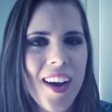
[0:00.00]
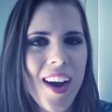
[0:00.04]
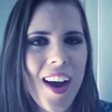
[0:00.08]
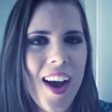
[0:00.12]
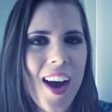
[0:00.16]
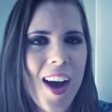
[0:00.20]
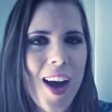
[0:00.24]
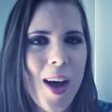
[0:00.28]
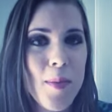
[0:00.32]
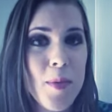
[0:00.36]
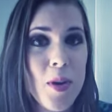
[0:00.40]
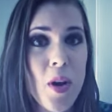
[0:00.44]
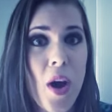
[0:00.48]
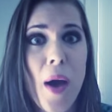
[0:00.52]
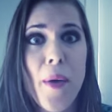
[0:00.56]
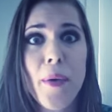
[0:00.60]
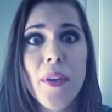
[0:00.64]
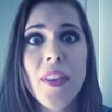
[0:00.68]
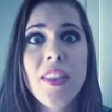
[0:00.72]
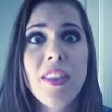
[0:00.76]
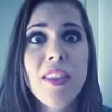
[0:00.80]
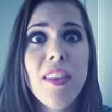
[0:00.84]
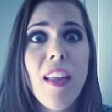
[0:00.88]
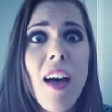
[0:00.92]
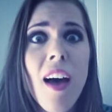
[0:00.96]
You know, I
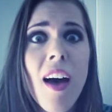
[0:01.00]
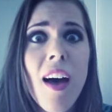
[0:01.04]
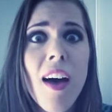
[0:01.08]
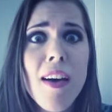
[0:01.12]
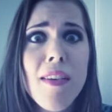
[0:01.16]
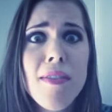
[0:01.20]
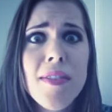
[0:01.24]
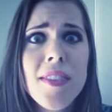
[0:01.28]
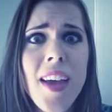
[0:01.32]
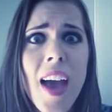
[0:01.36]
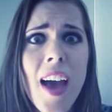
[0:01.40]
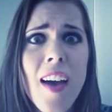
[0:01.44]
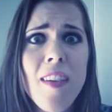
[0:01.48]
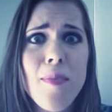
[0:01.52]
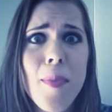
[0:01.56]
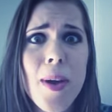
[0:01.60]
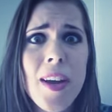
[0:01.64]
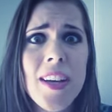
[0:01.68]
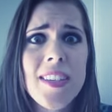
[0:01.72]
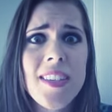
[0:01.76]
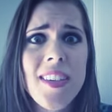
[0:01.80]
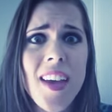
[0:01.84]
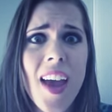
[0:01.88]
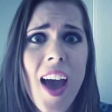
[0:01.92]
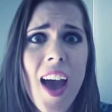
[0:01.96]
would love to have
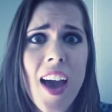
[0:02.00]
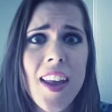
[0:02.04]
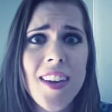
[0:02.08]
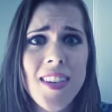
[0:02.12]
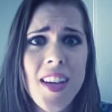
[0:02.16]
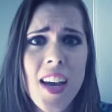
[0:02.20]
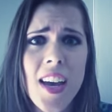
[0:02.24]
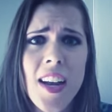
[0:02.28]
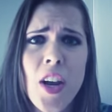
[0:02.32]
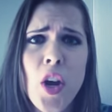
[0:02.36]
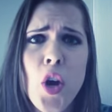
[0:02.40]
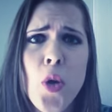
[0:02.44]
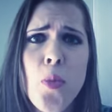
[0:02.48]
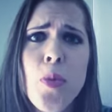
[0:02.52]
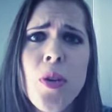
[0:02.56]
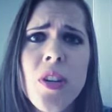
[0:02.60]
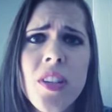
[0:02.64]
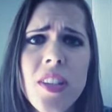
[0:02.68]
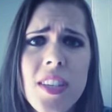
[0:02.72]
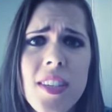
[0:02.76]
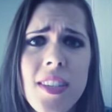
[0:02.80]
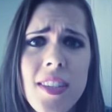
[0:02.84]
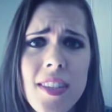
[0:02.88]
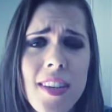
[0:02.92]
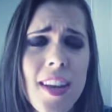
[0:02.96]
my dad, I hope you're
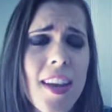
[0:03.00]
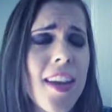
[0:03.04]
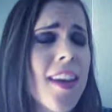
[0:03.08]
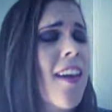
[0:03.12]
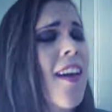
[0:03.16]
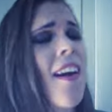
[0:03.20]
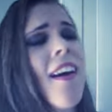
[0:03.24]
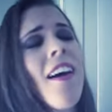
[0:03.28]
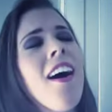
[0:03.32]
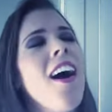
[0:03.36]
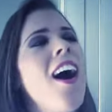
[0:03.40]
listening,